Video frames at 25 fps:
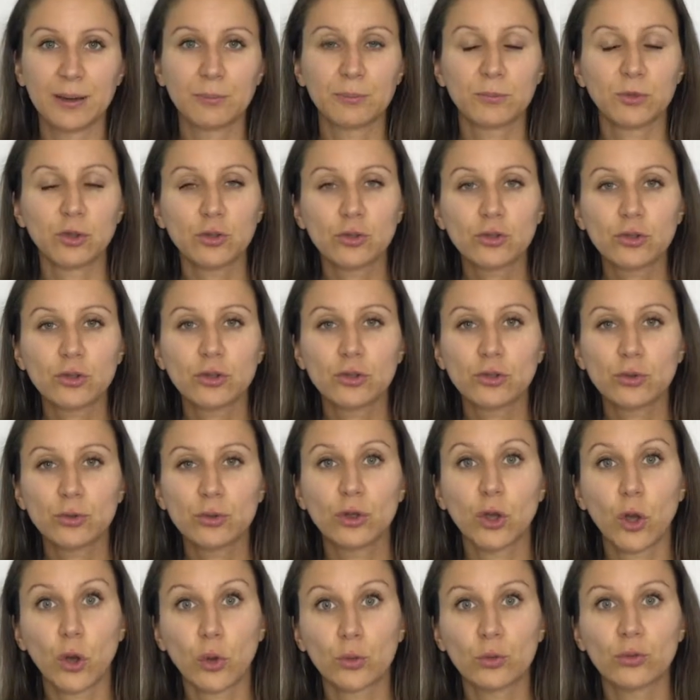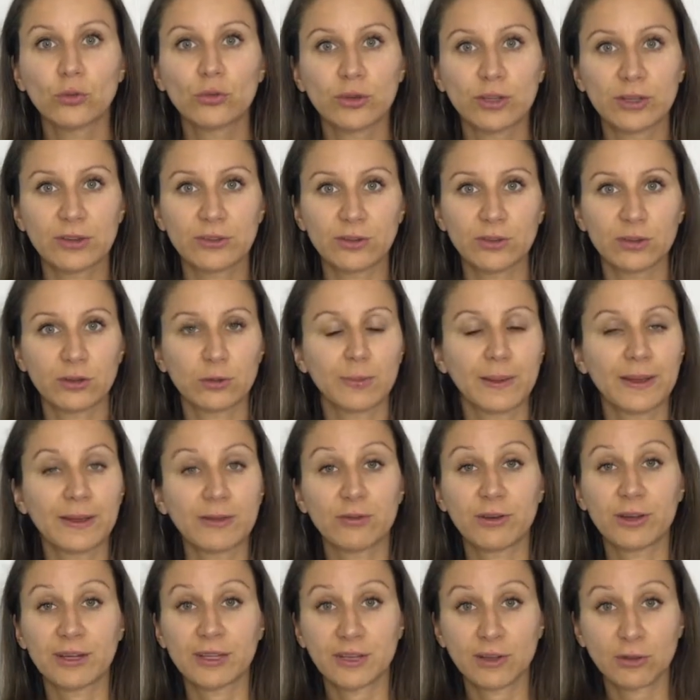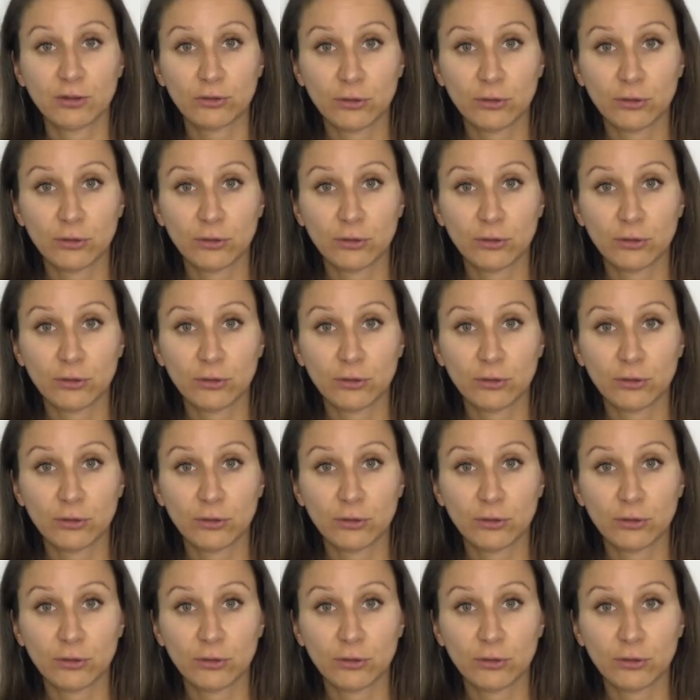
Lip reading: you should do your own research by creating